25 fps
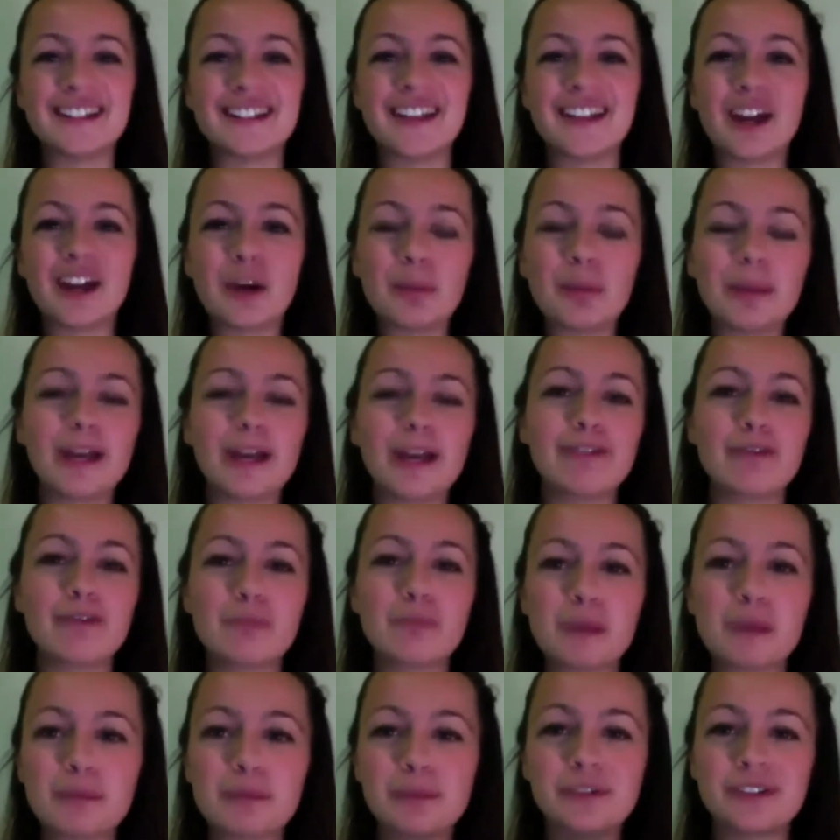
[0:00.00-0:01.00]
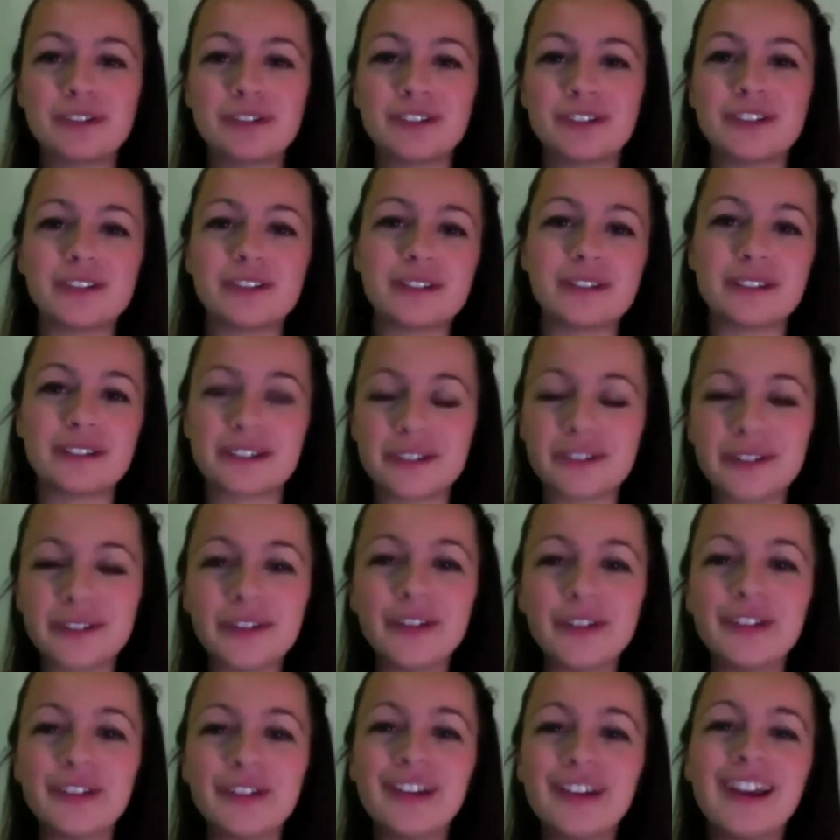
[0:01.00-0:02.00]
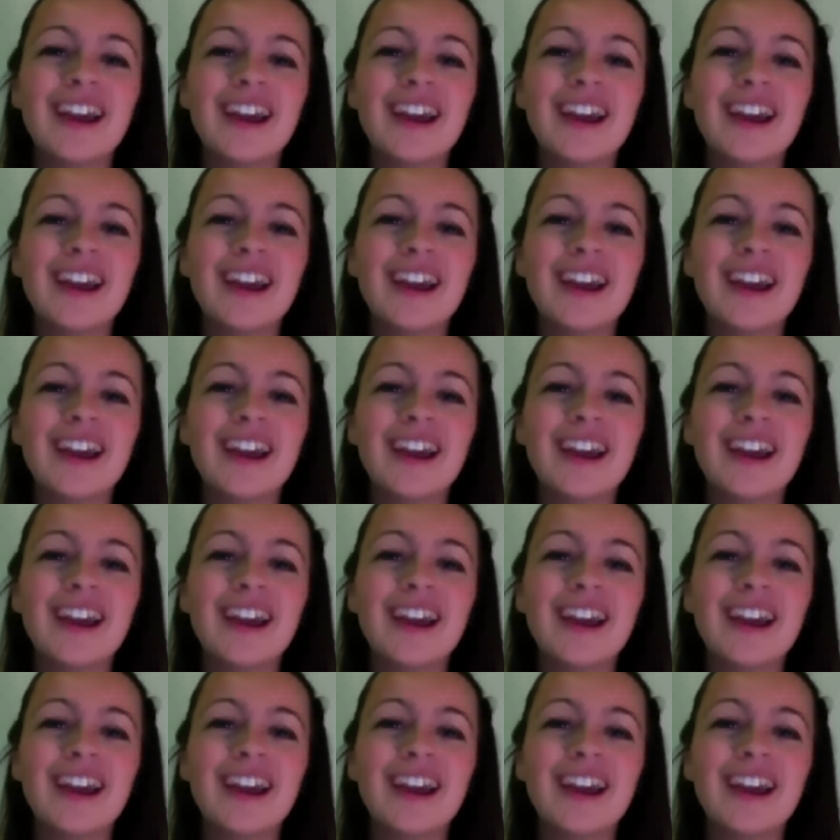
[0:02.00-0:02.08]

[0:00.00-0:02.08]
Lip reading: helping other people to do it too,